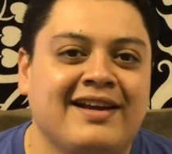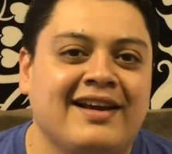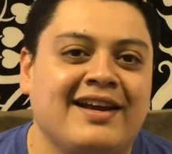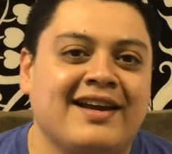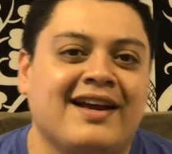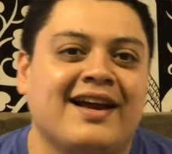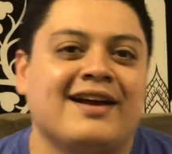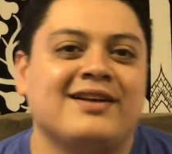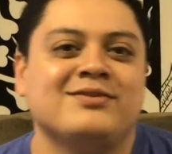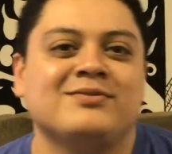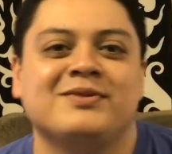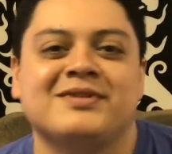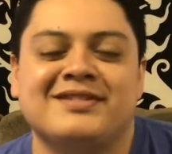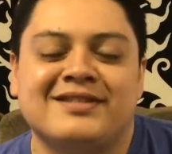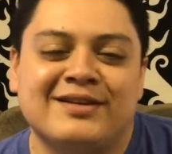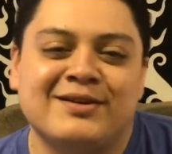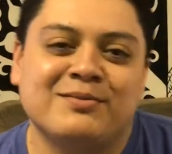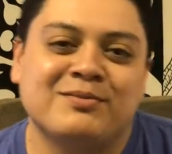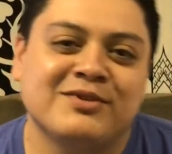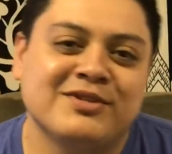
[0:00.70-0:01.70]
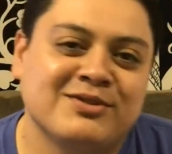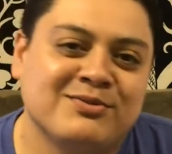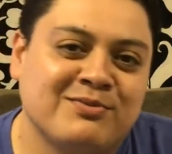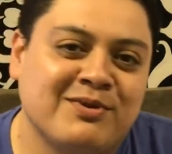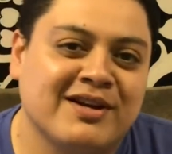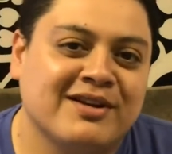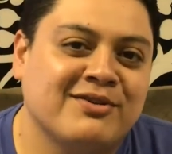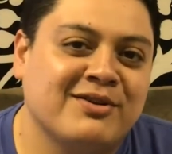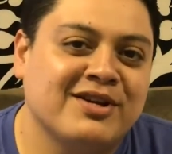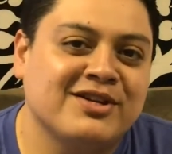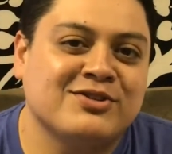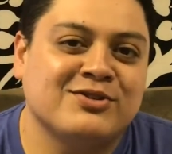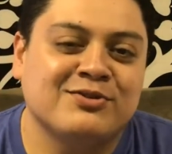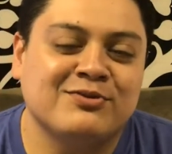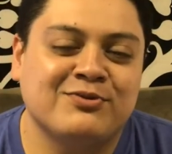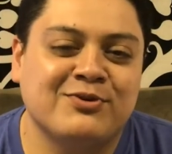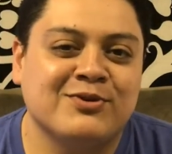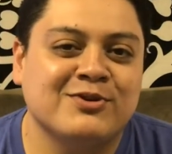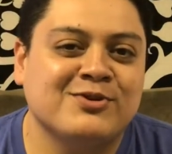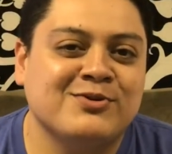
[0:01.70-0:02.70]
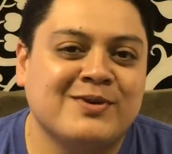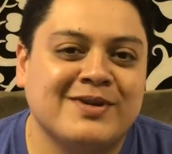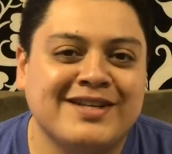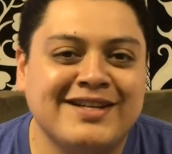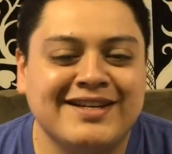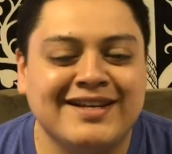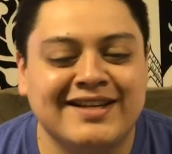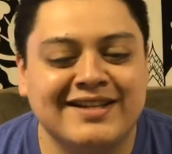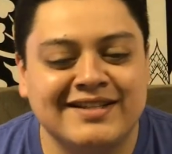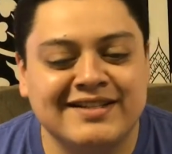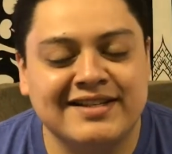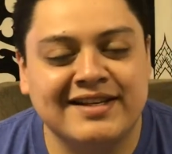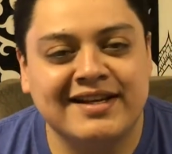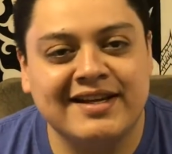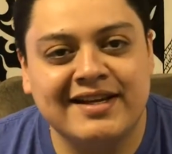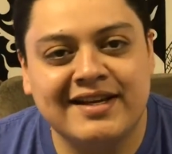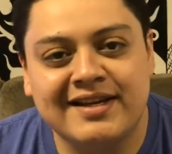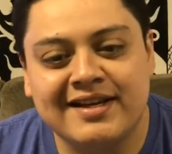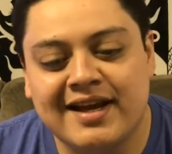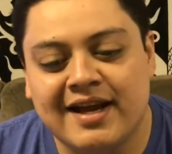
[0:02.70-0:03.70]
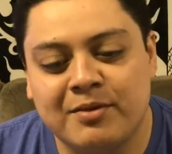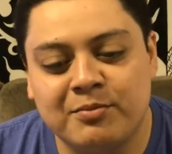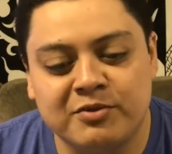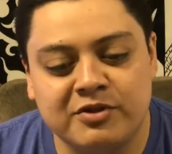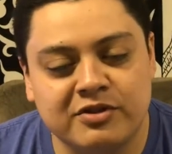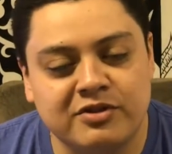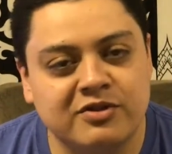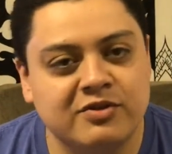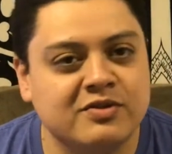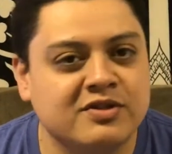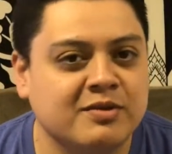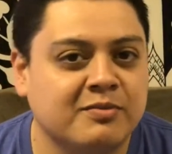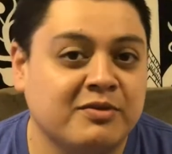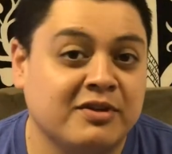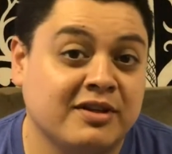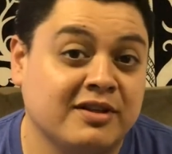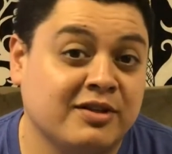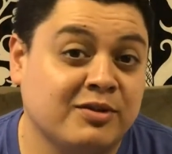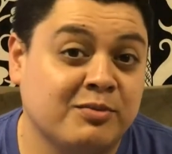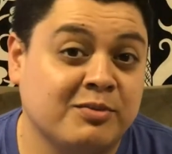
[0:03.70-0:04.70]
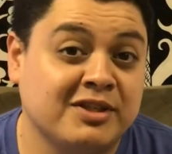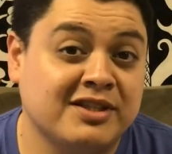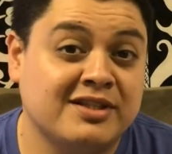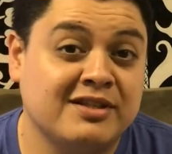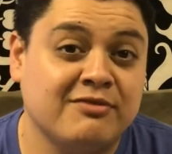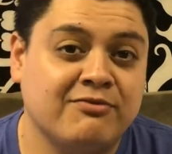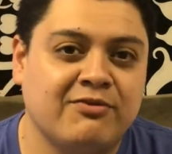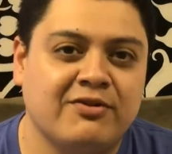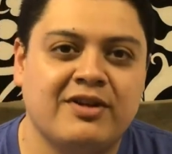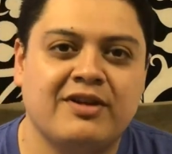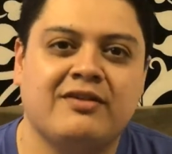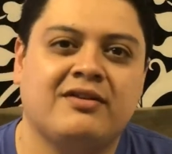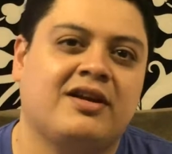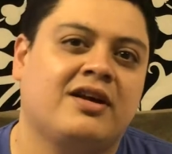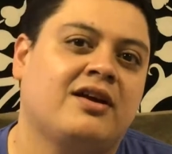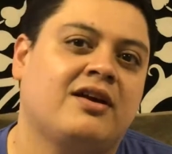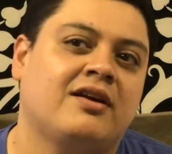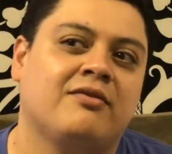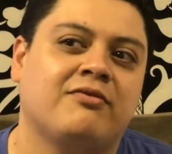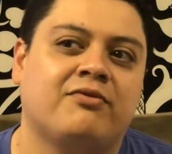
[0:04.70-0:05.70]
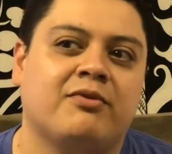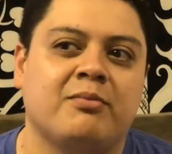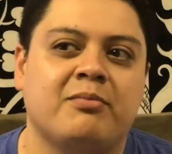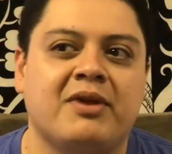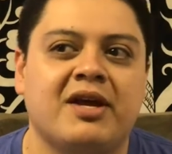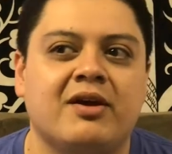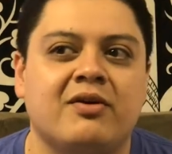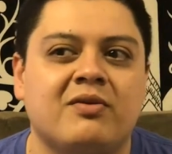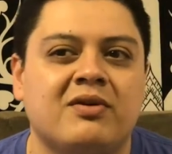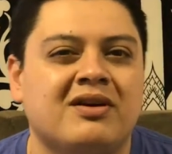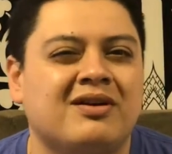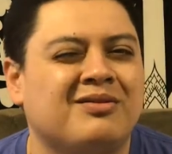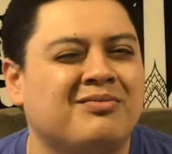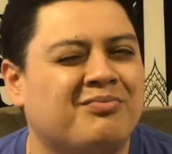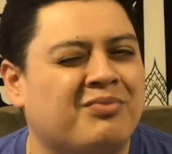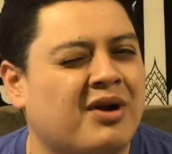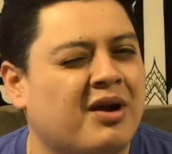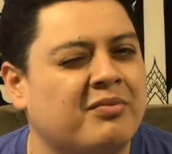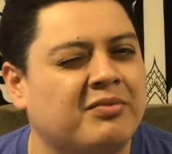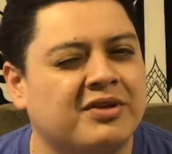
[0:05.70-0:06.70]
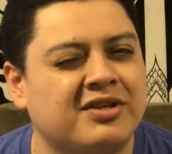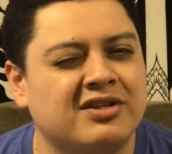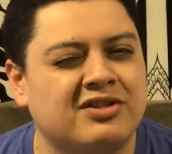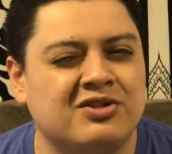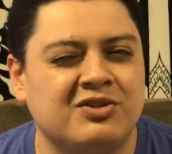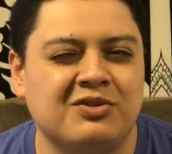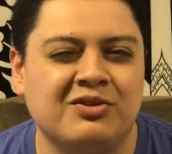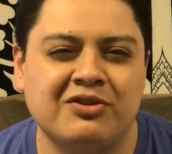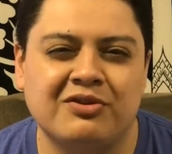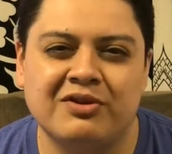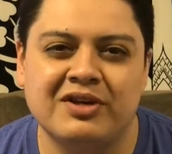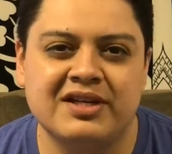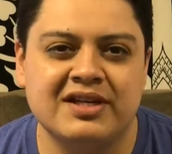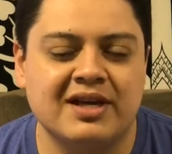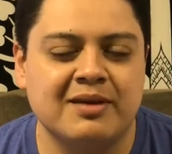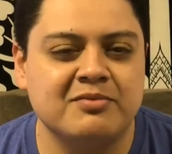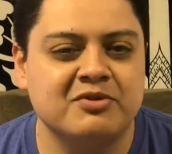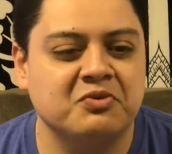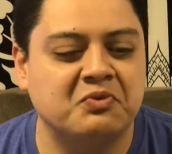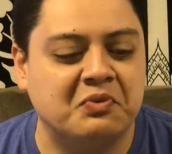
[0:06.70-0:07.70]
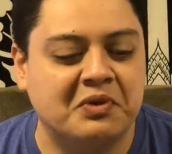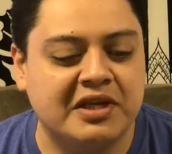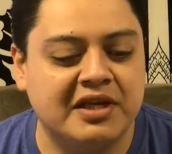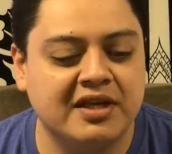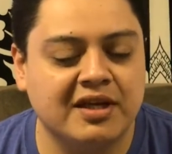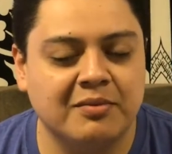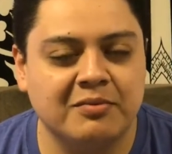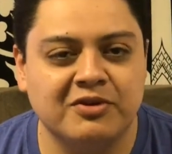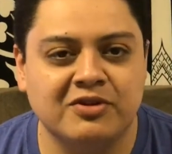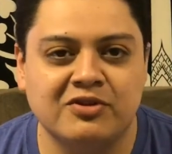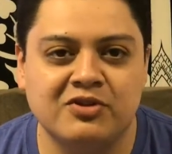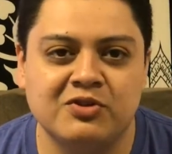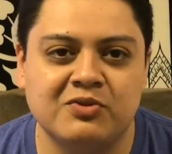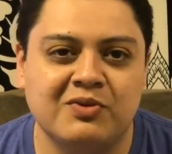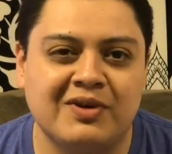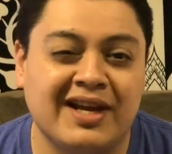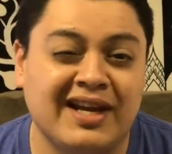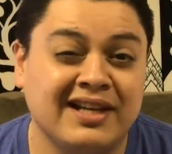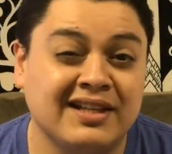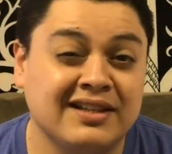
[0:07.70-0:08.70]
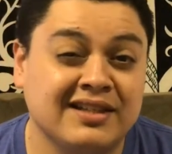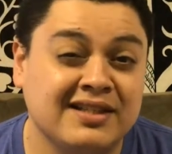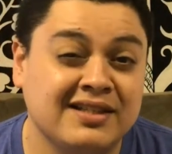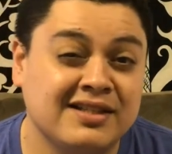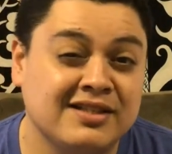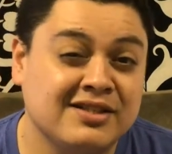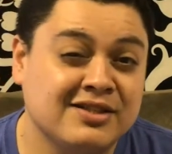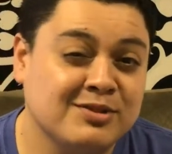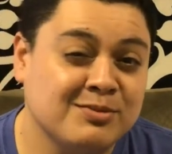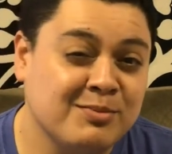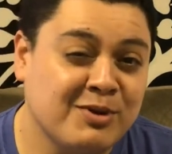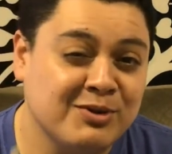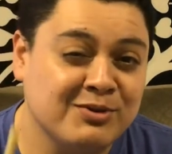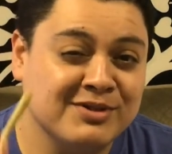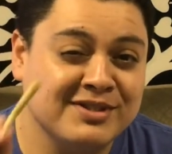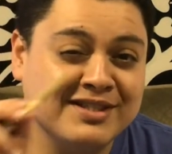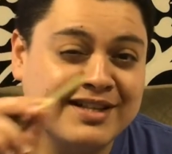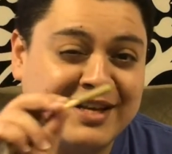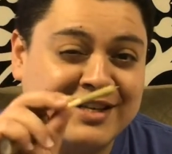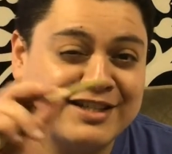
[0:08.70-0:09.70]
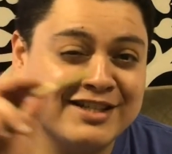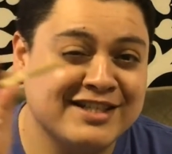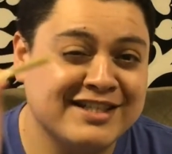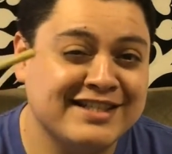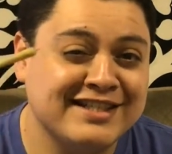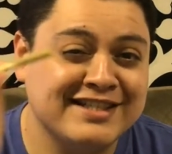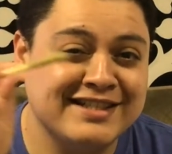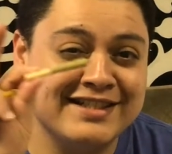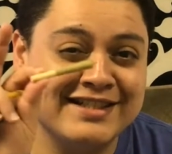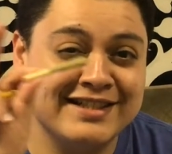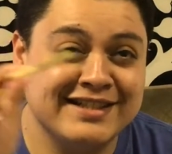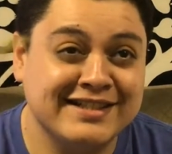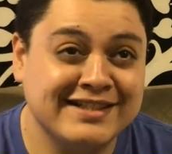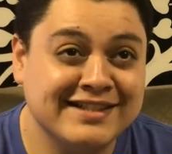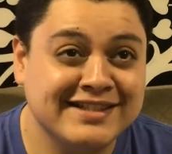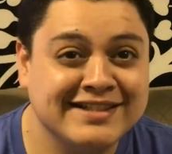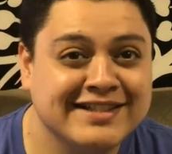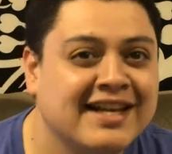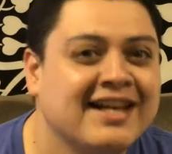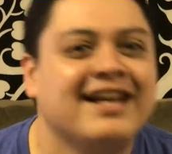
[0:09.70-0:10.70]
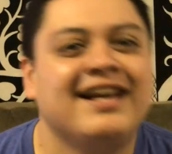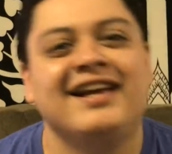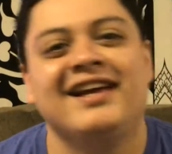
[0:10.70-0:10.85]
Hey guys, what's up? This is recreational four twenty, and today I'm gonna do something a little bit different. Uh, from now on, probably two to three times a week, I'm gonna do nightly smoke sessions.